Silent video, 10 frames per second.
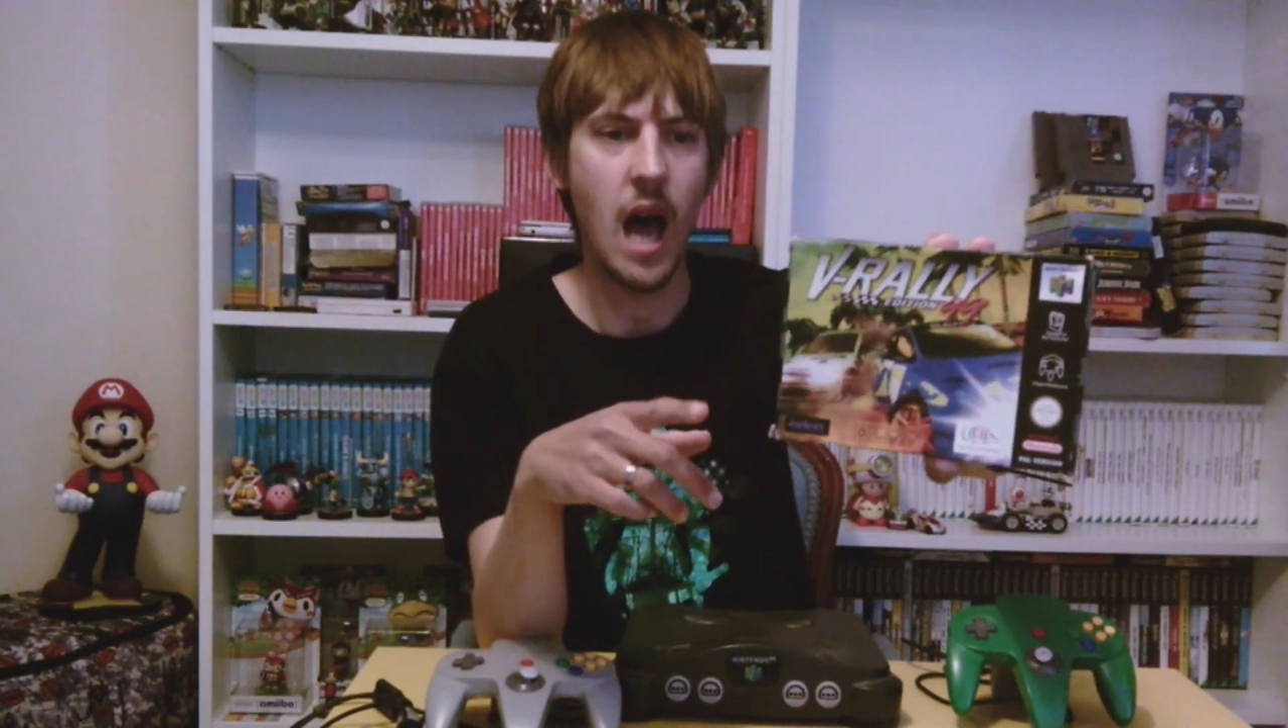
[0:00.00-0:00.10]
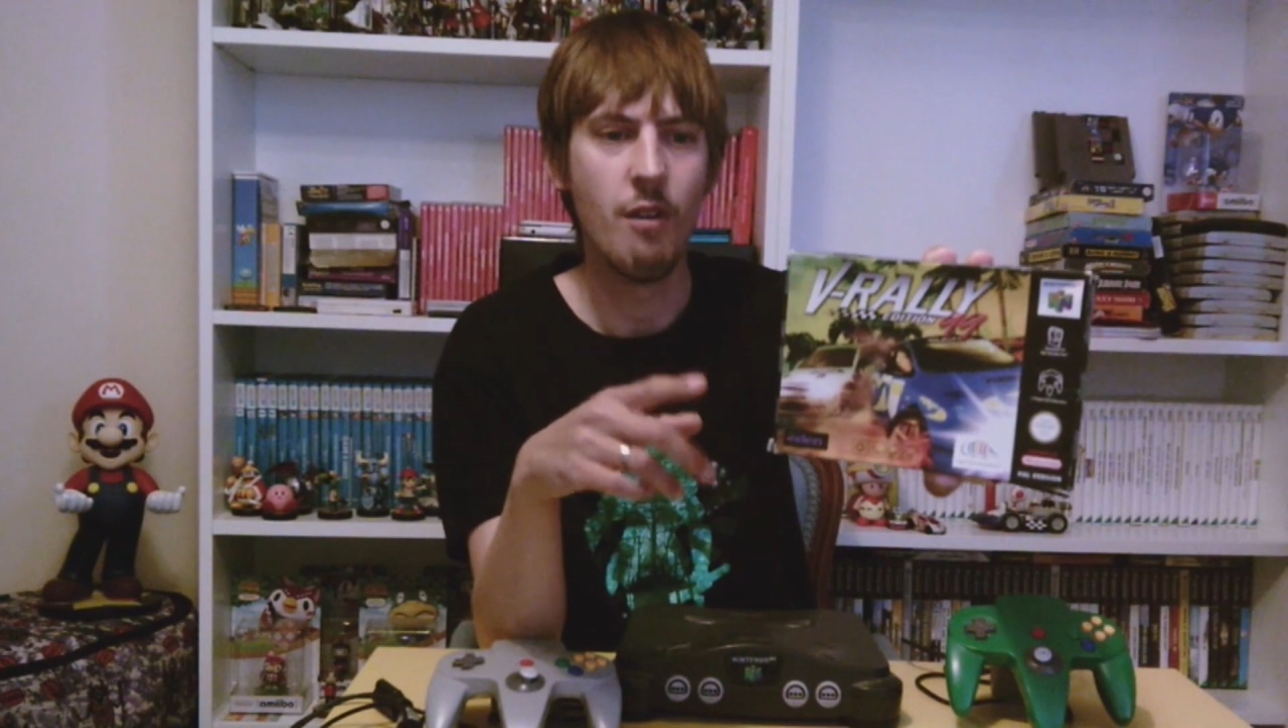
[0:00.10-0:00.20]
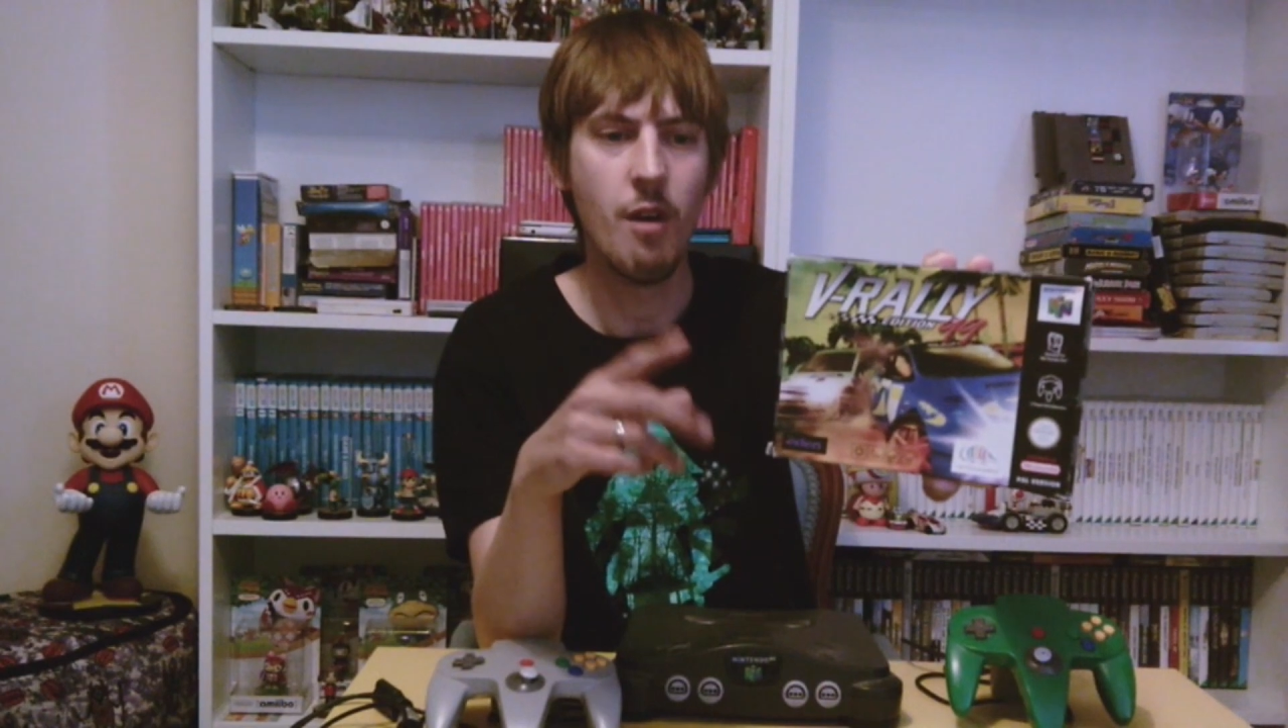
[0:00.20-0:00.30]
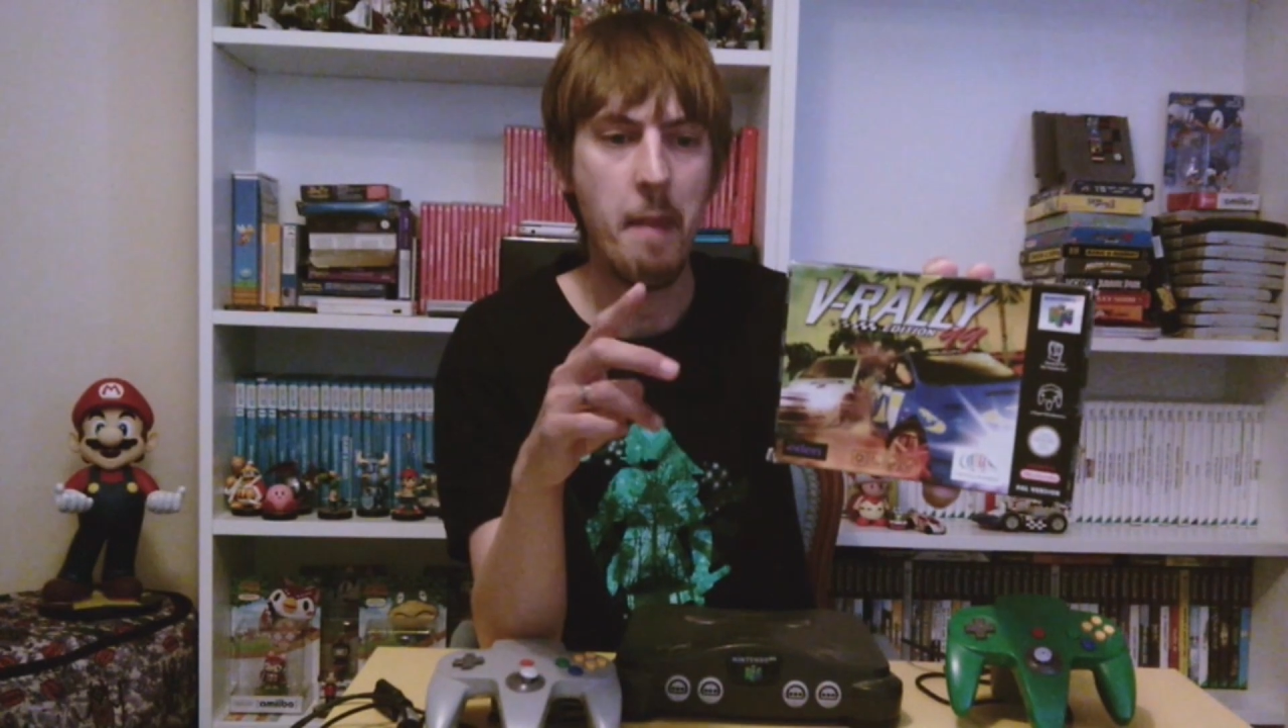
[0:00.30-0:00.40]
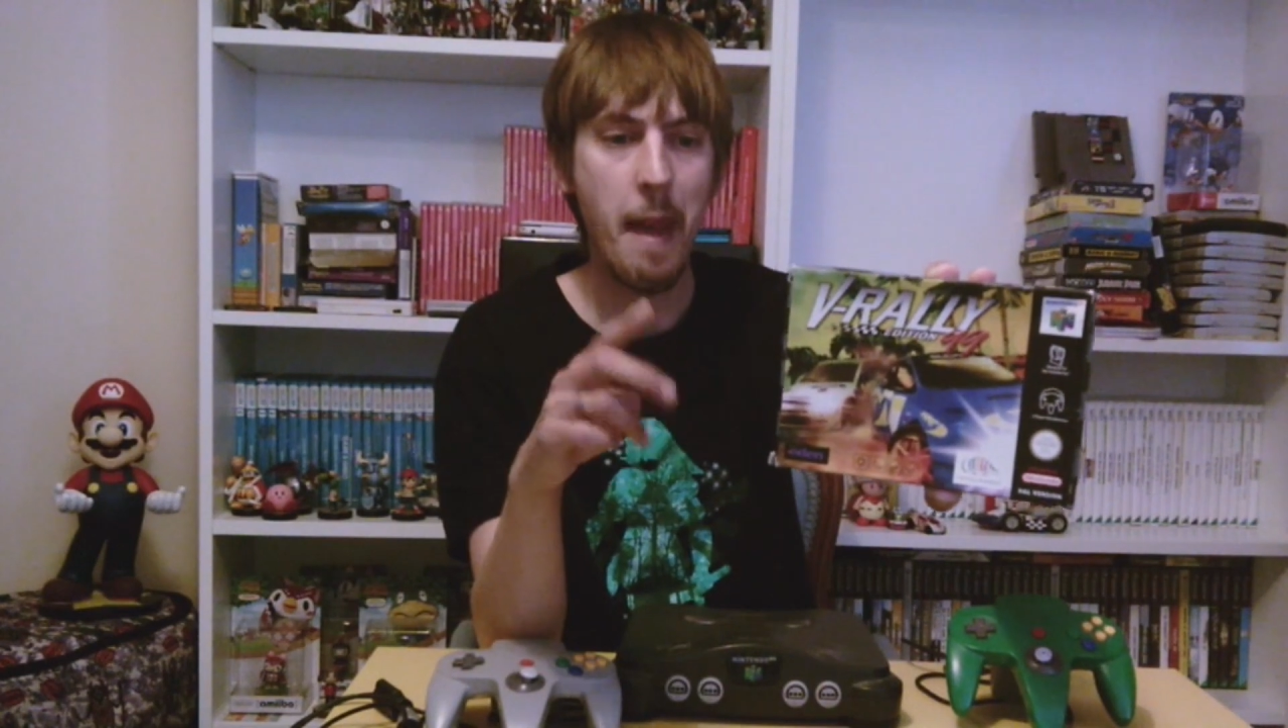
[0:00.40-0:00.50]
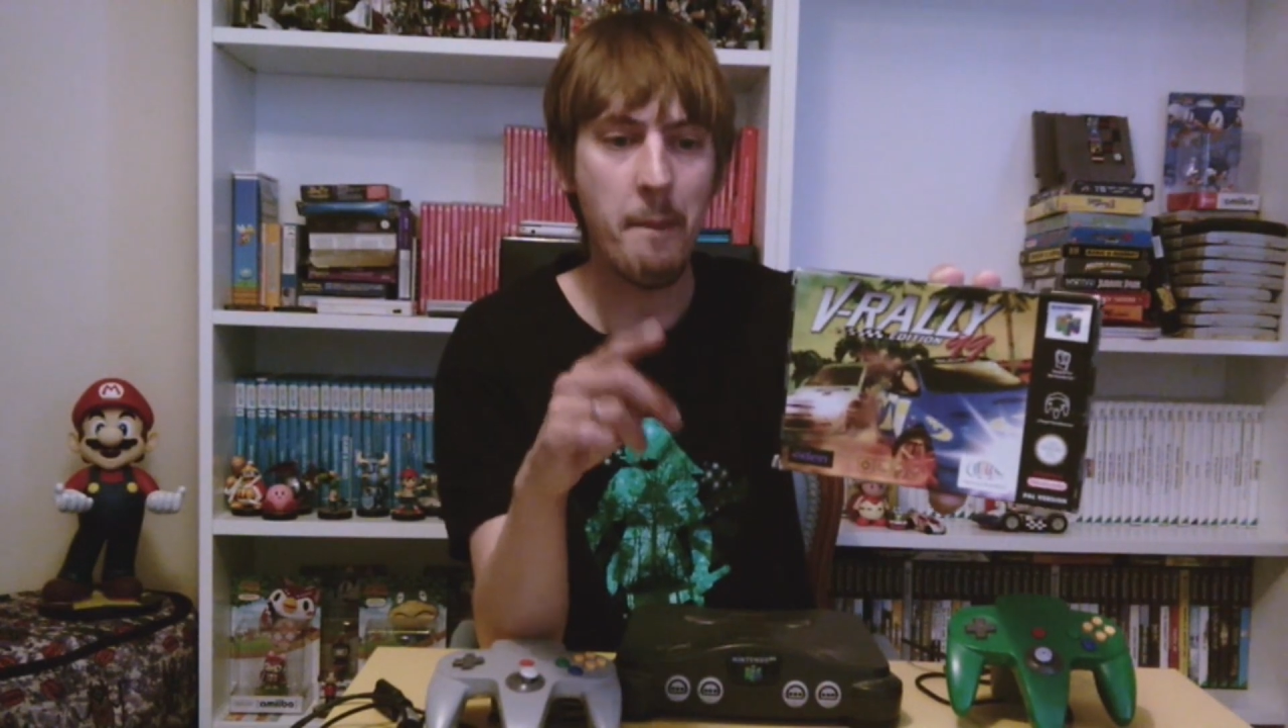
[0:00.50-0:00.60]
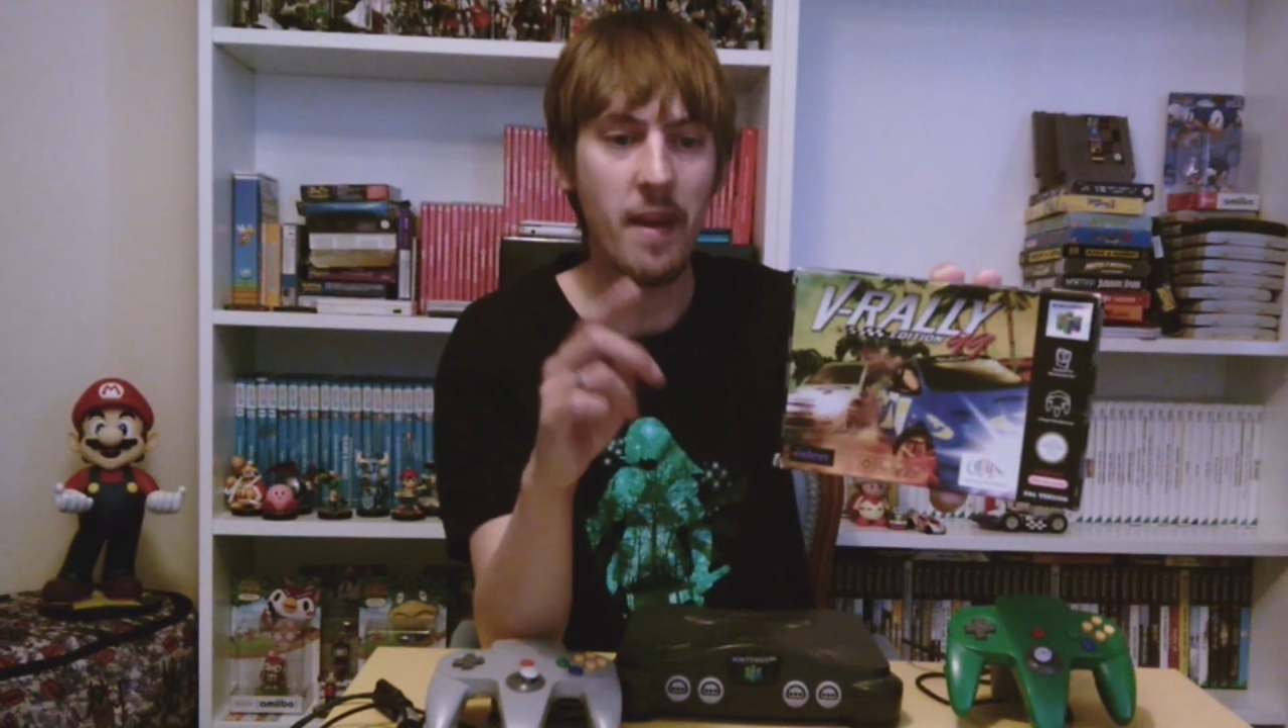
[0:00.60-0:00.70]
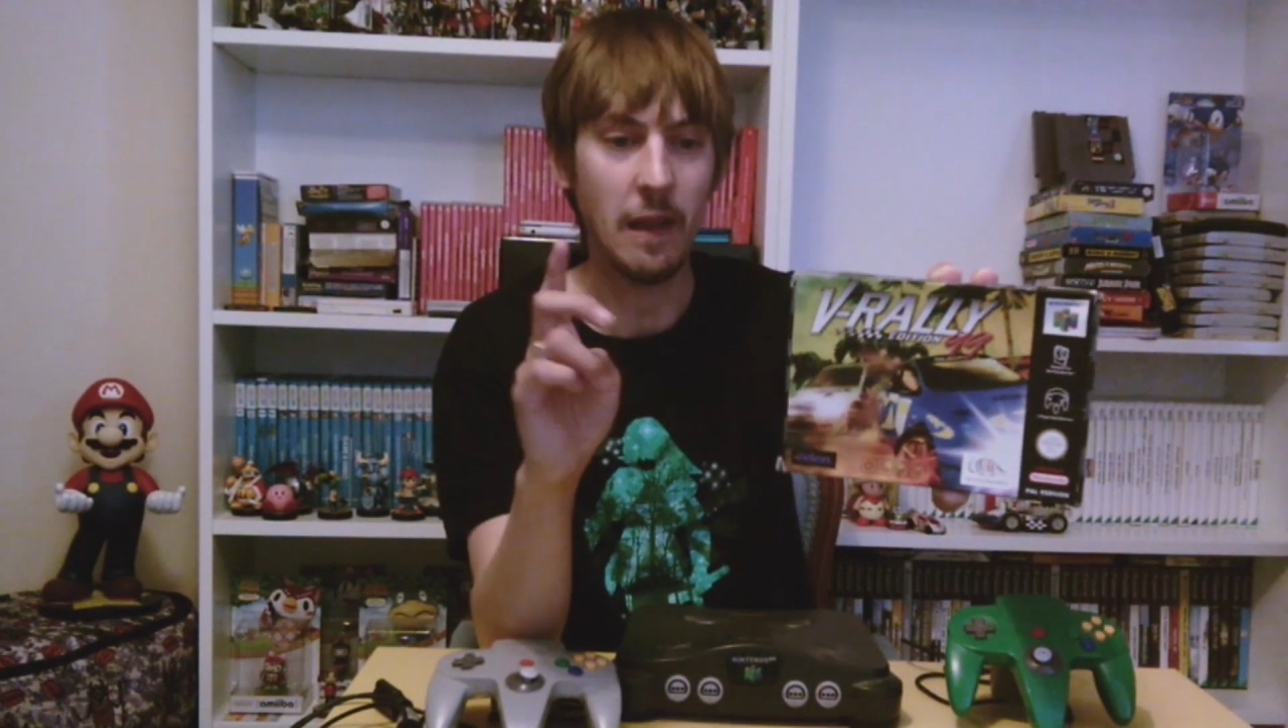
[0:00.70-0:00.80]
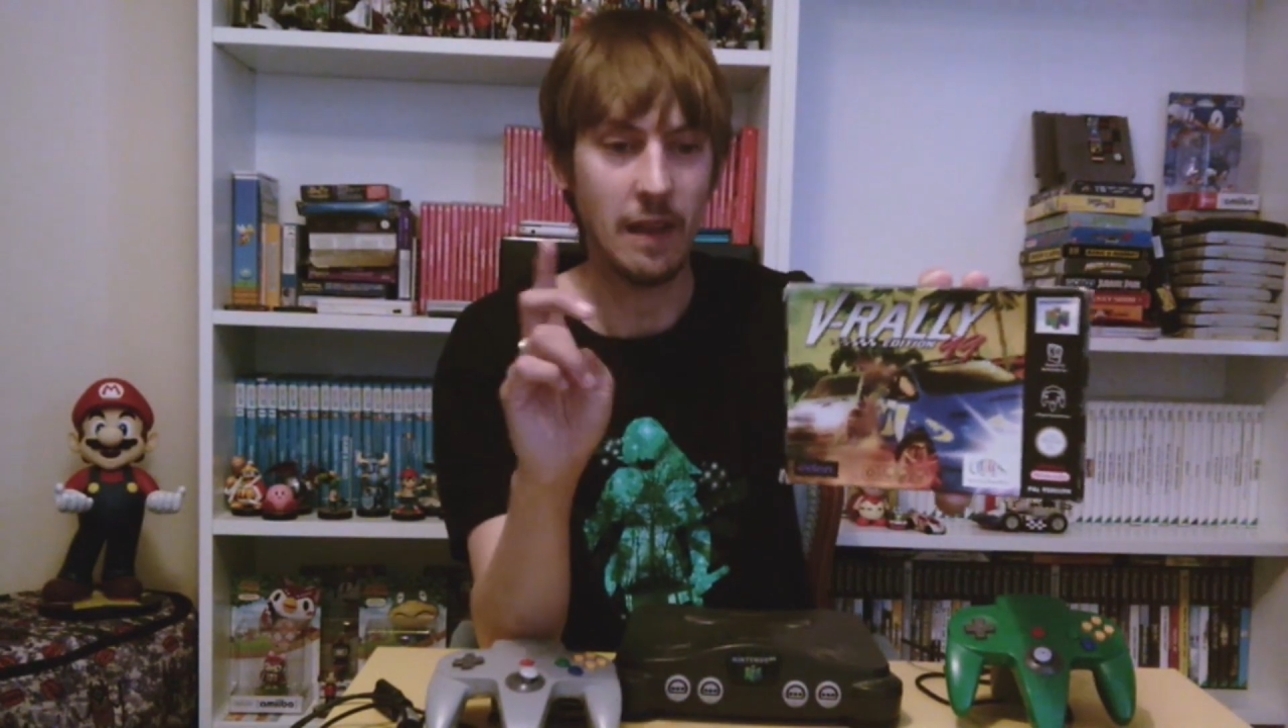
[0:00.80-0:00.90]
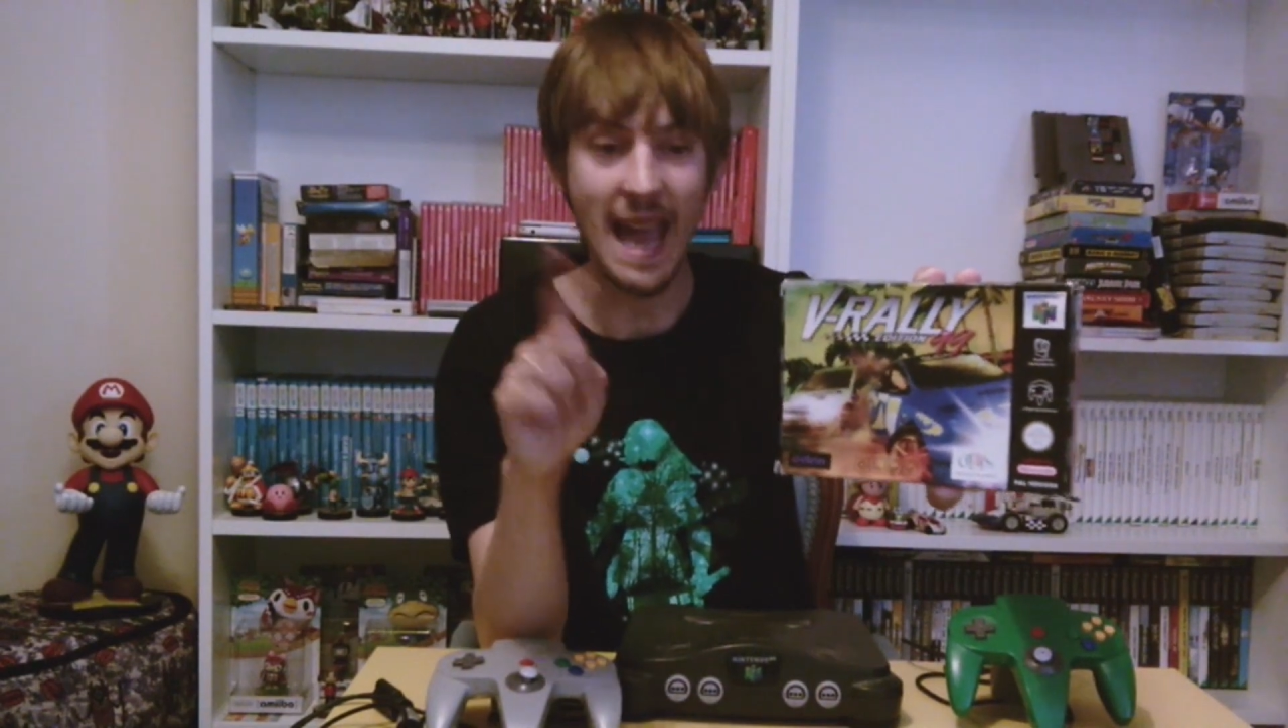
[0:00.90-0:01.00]
I
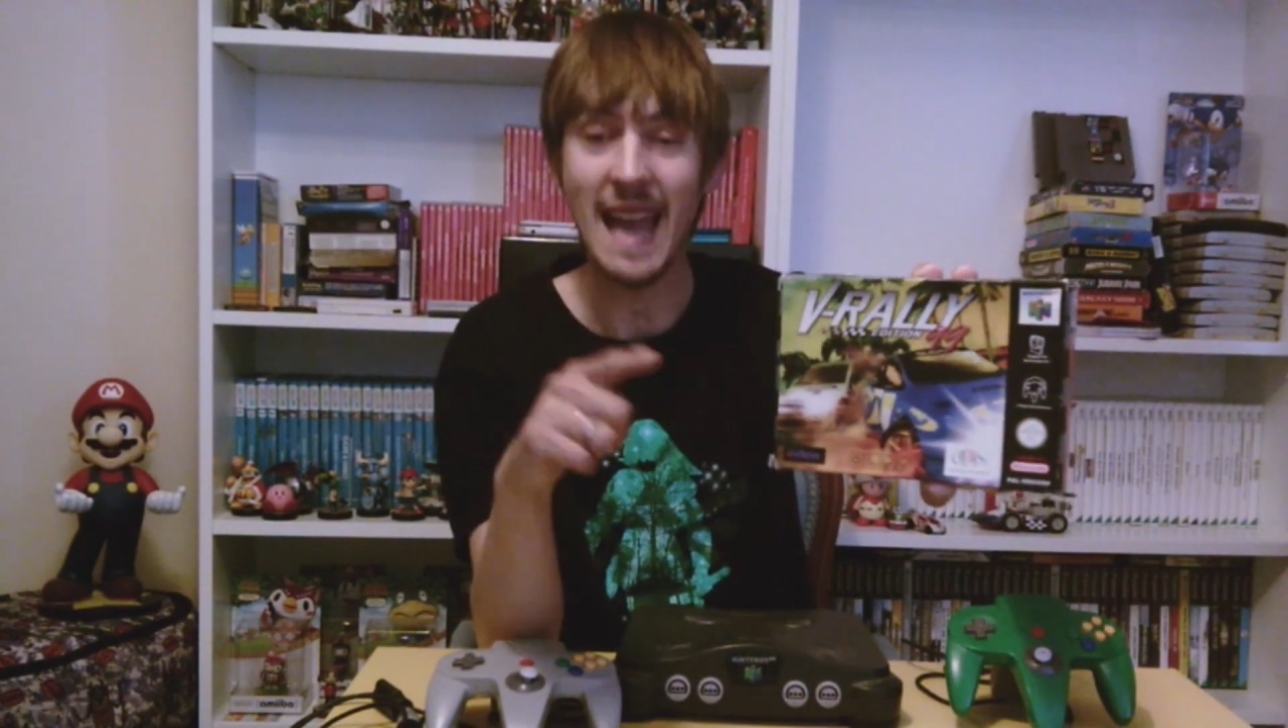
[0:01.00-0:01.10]
remember